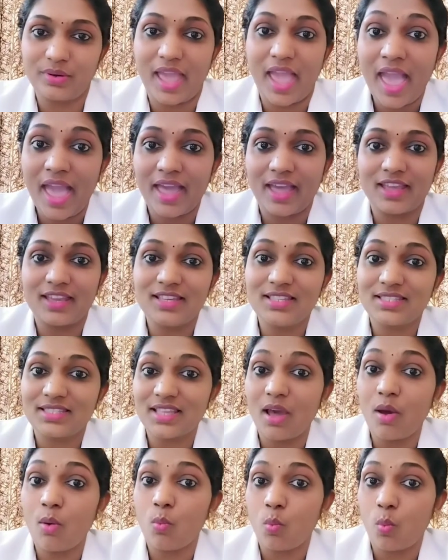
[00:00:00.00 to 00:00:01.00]
A is
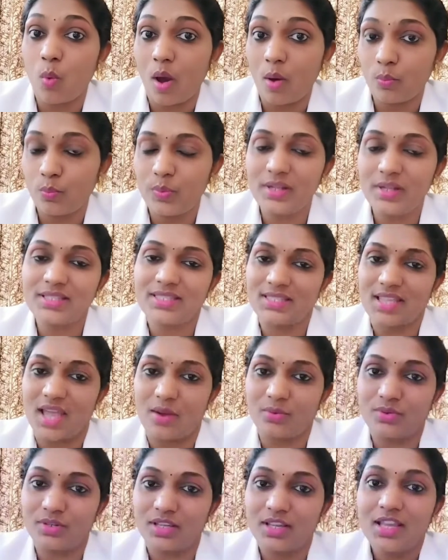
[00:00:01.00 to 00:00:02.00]
a vowel
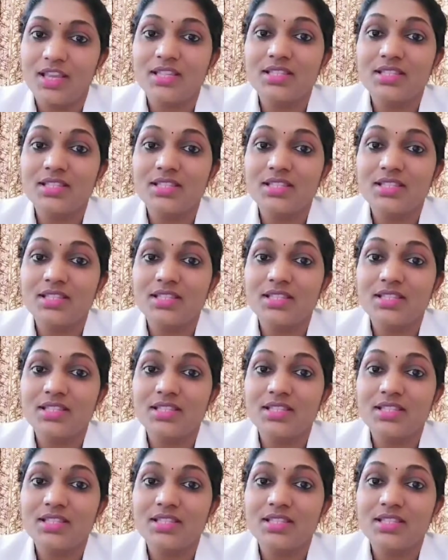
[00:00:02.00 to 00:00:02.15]
sound.